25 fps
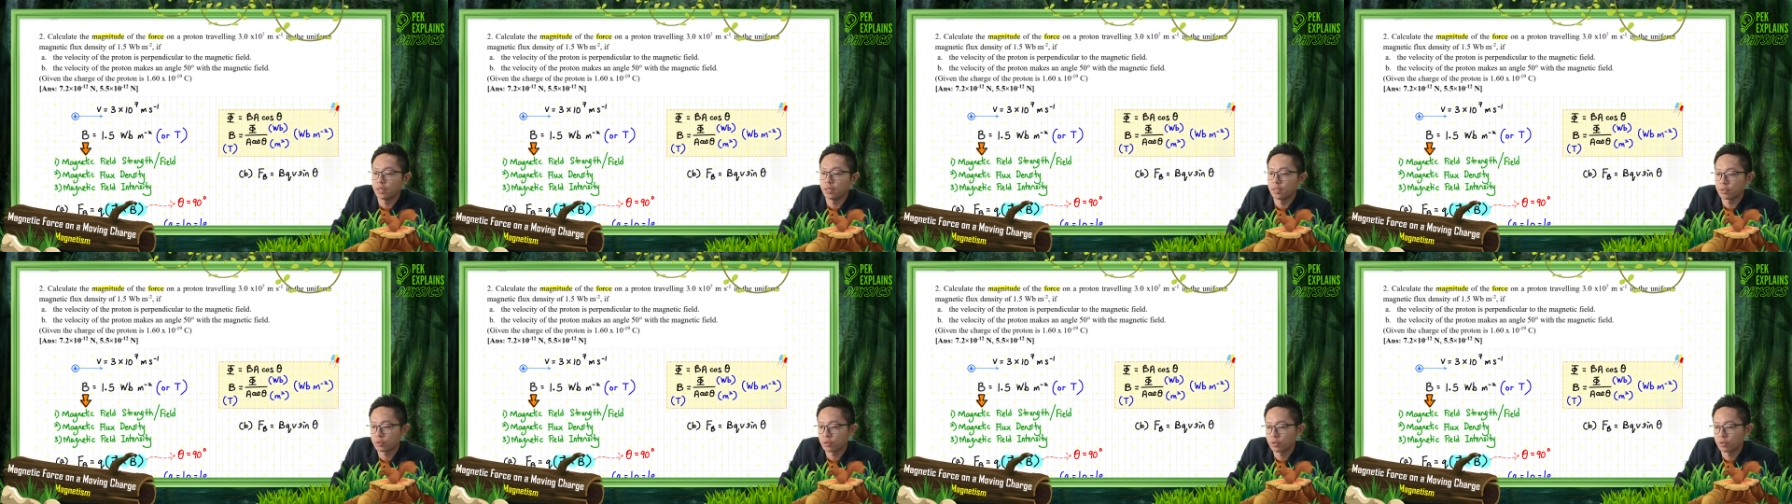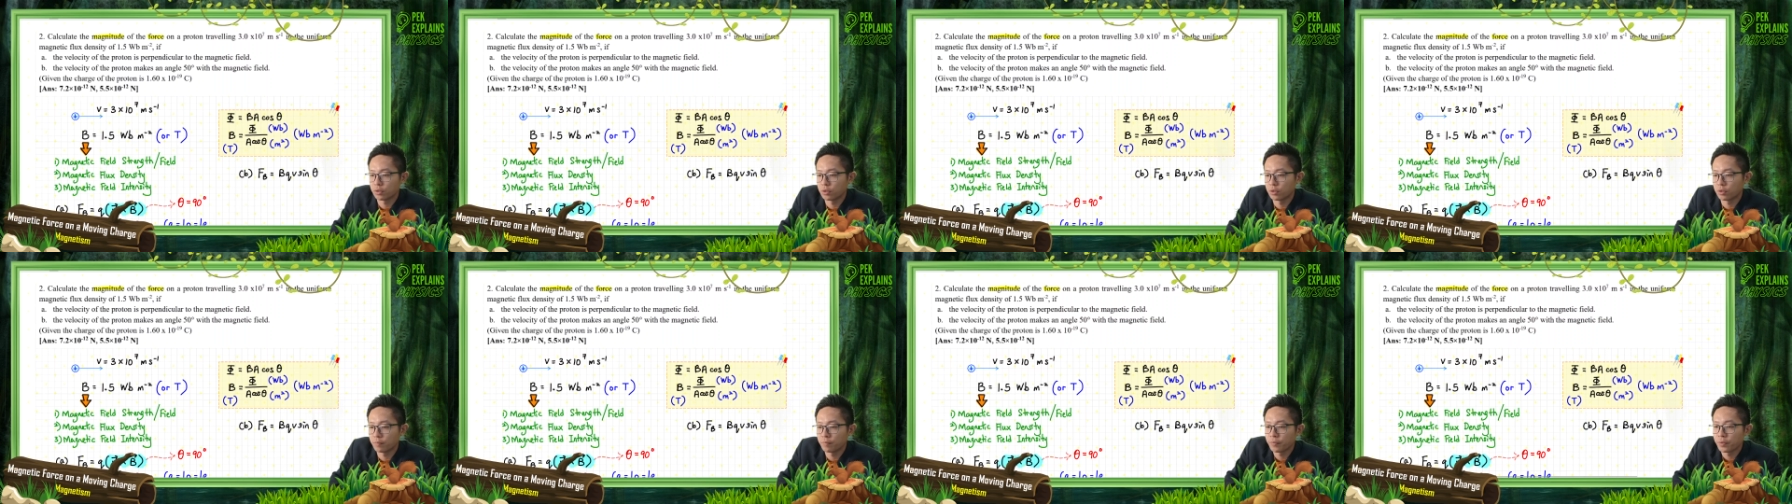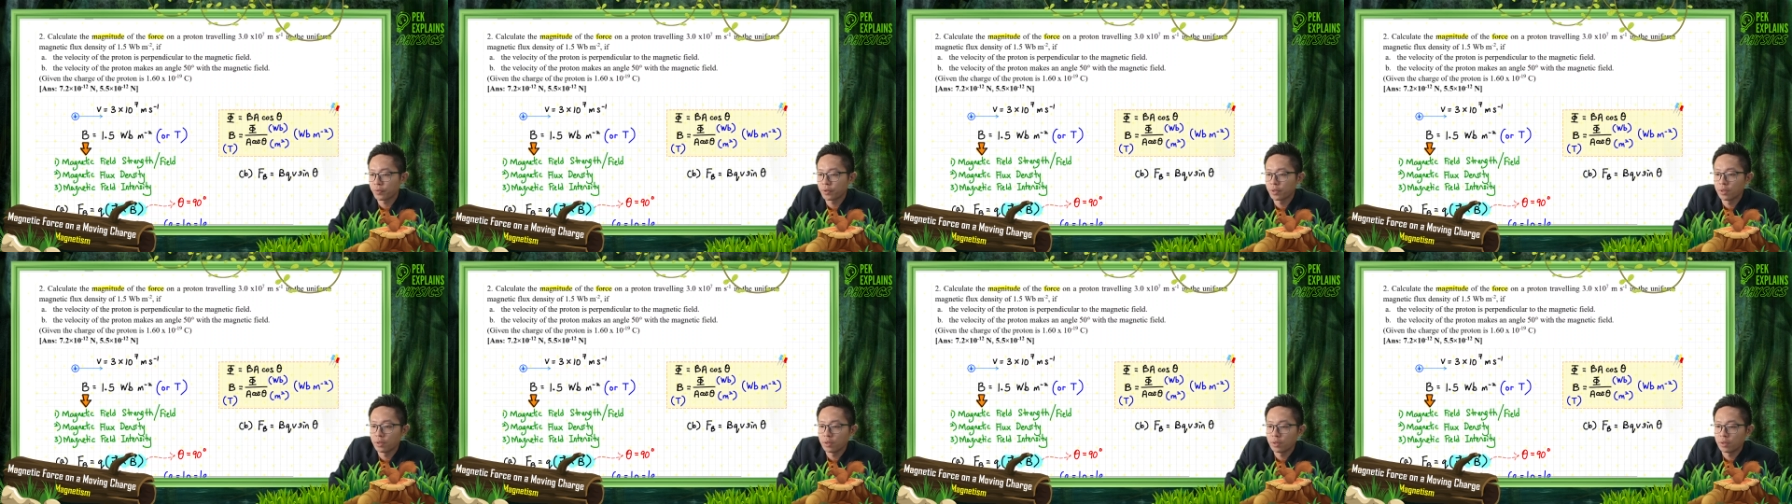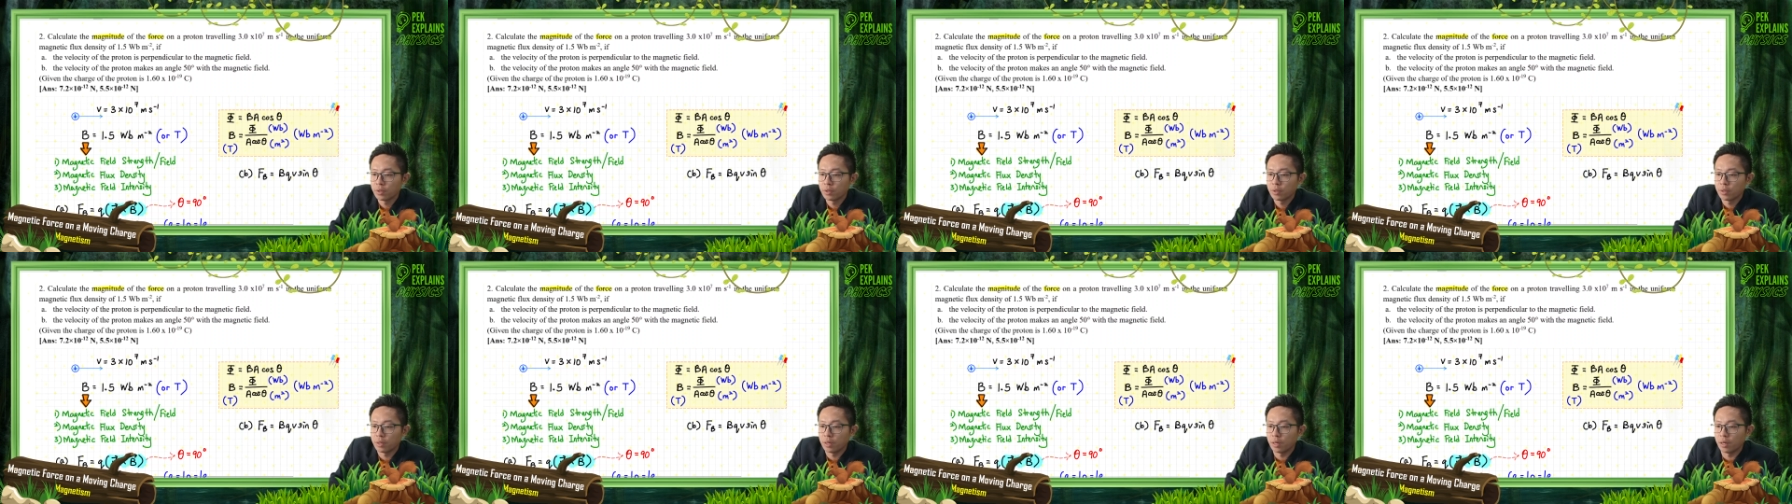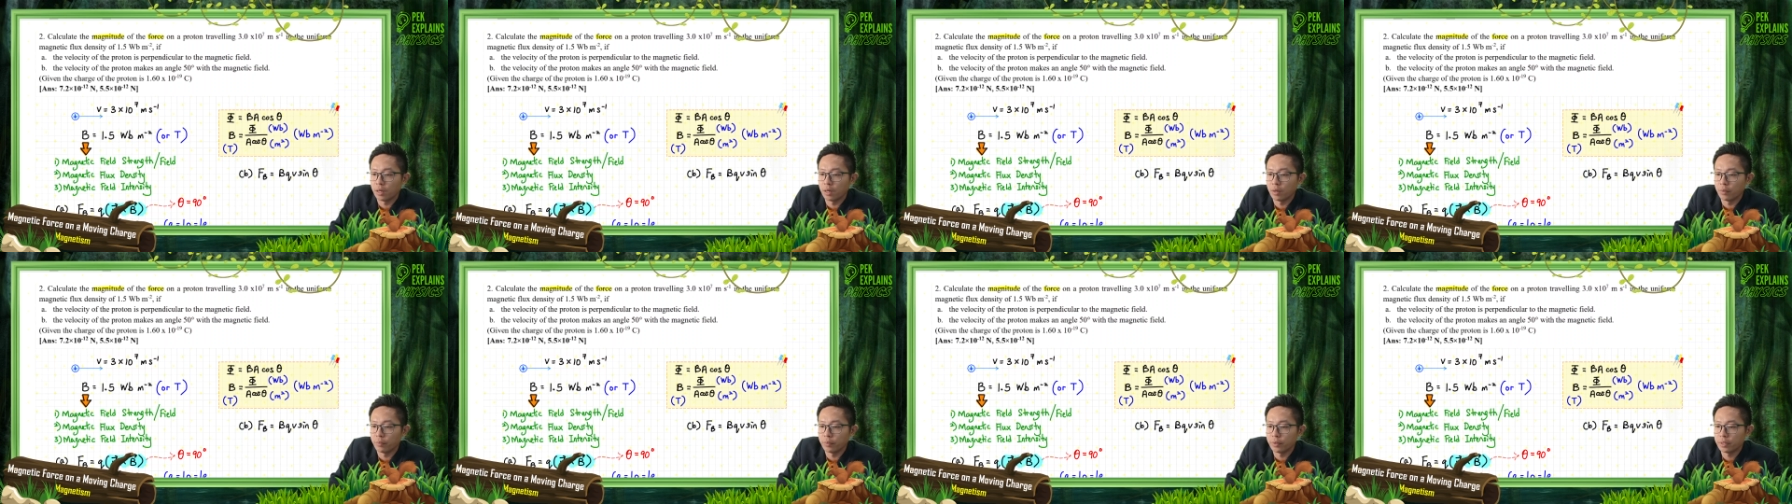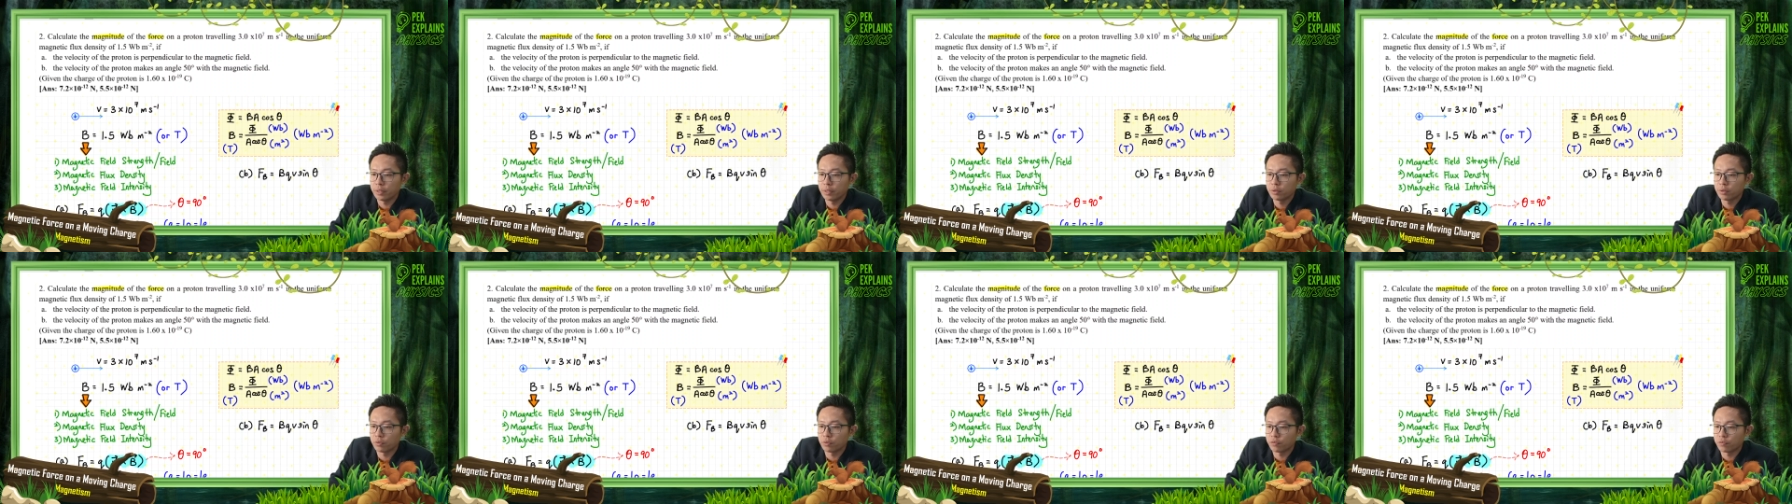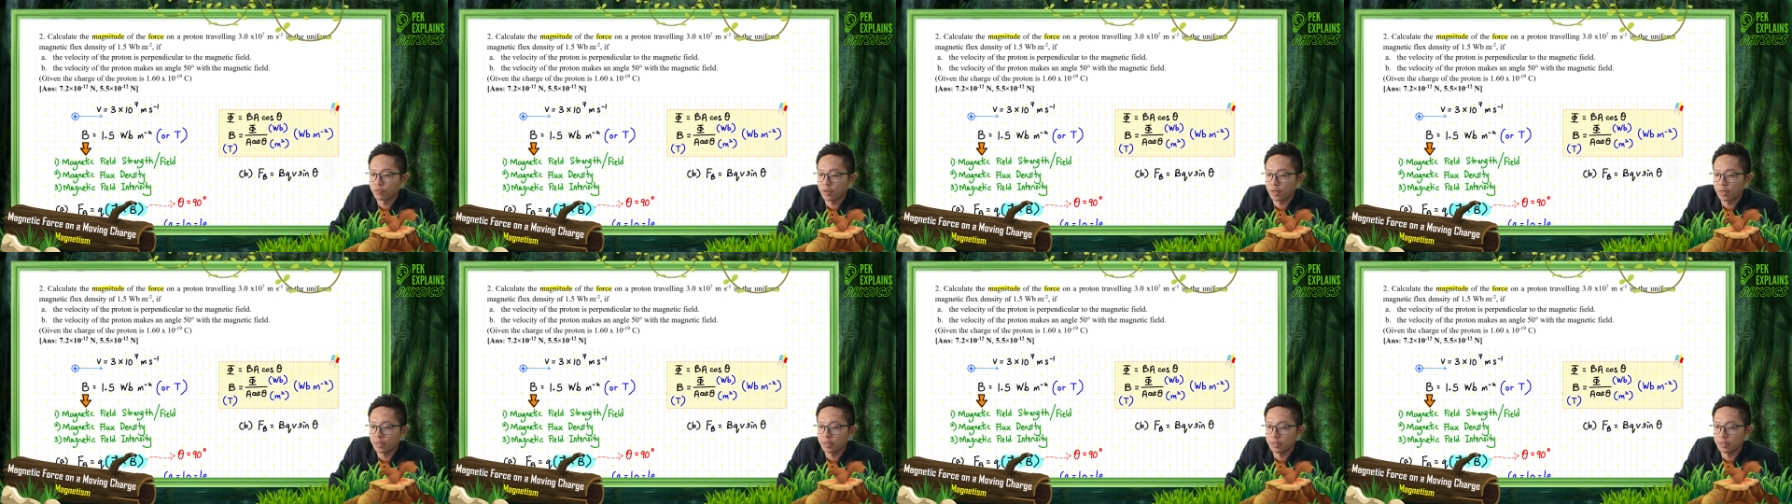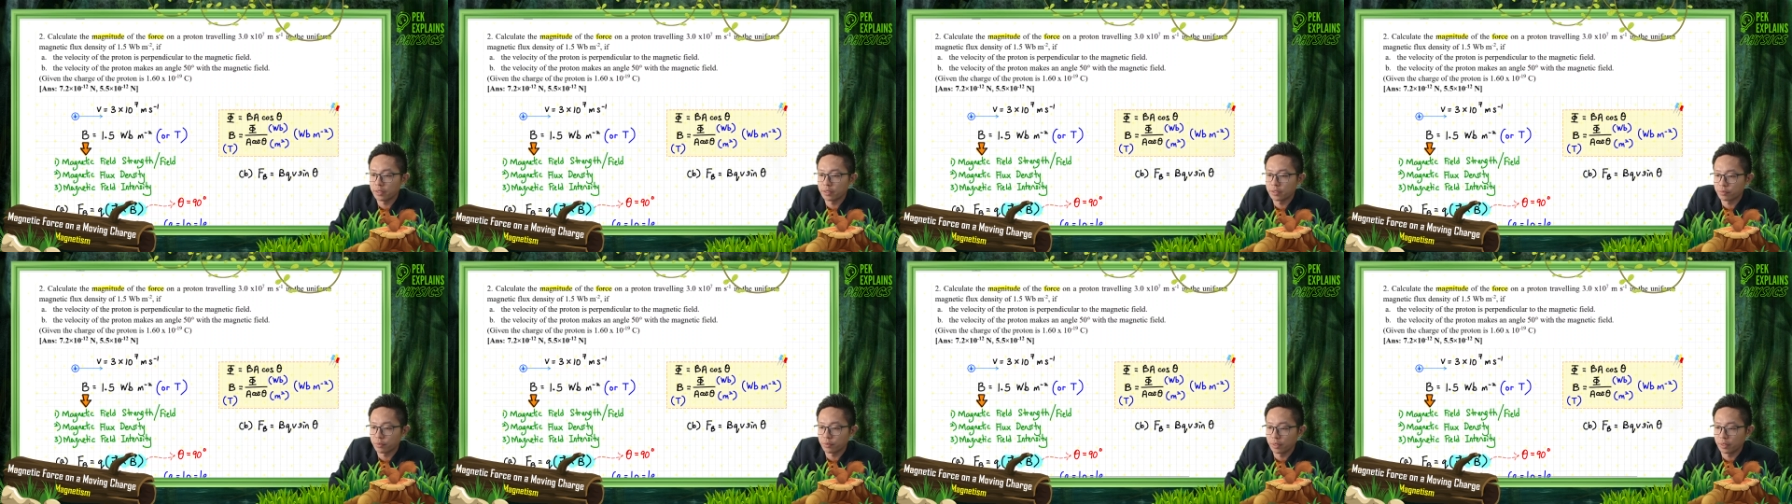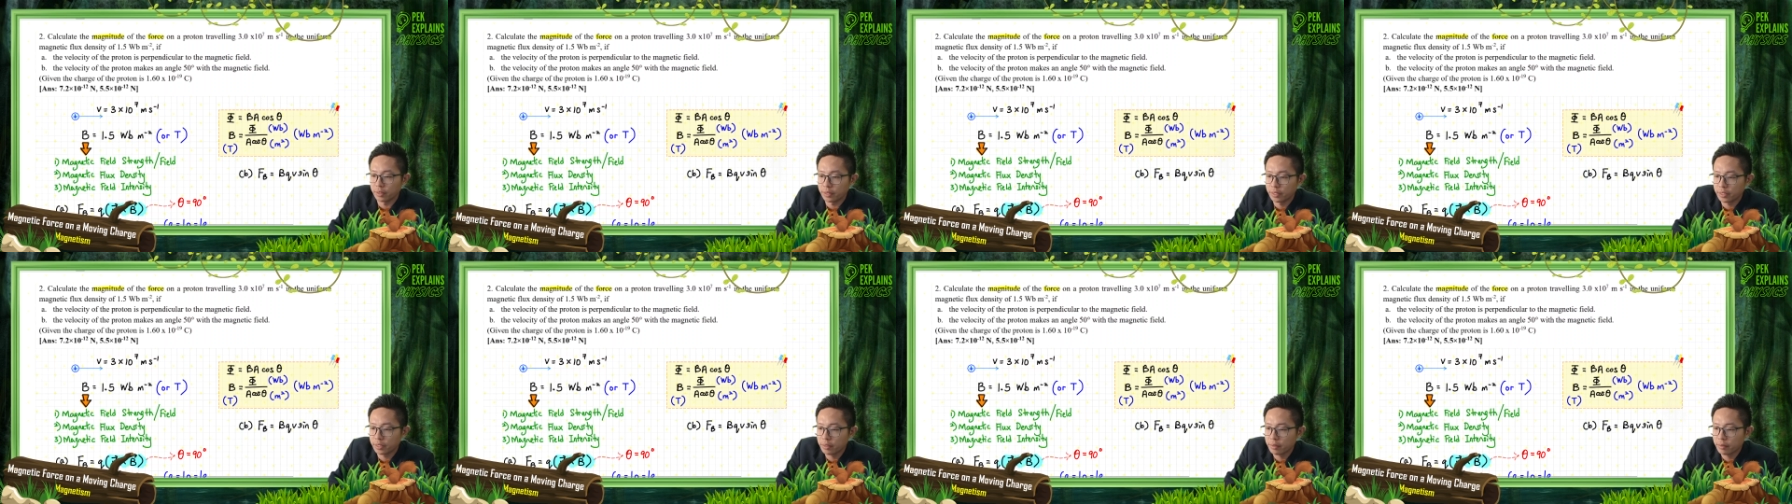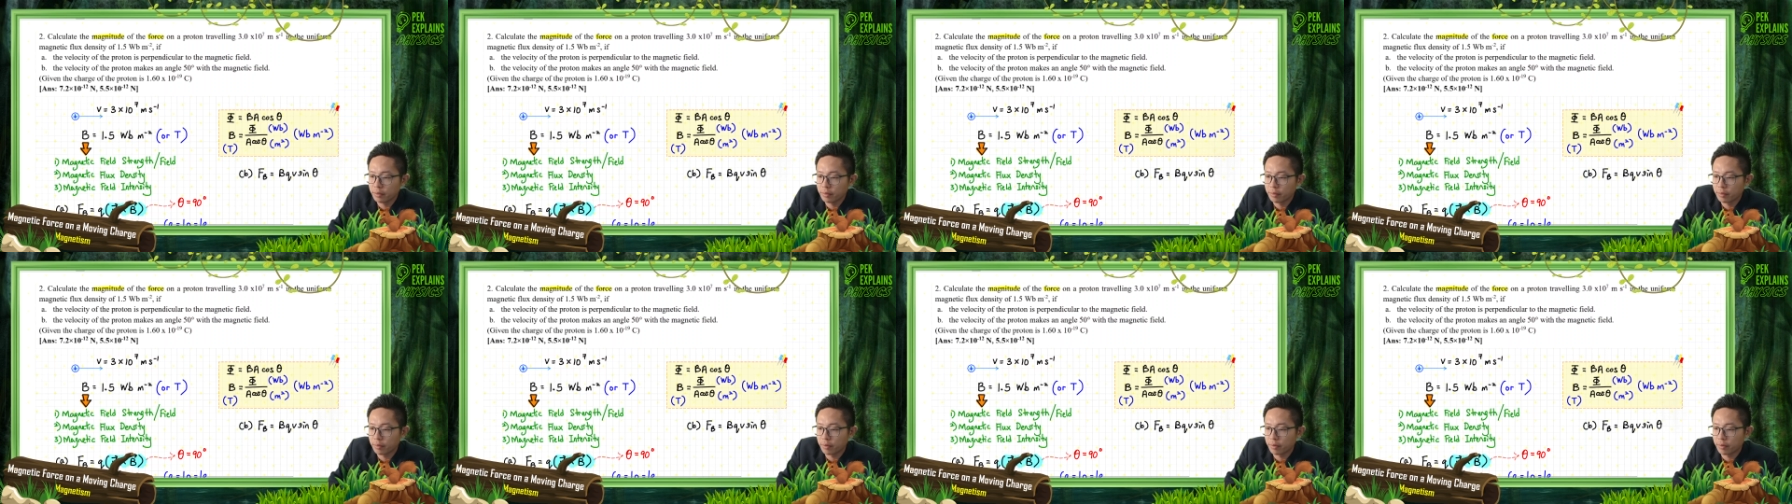So we need to find this one, yeah?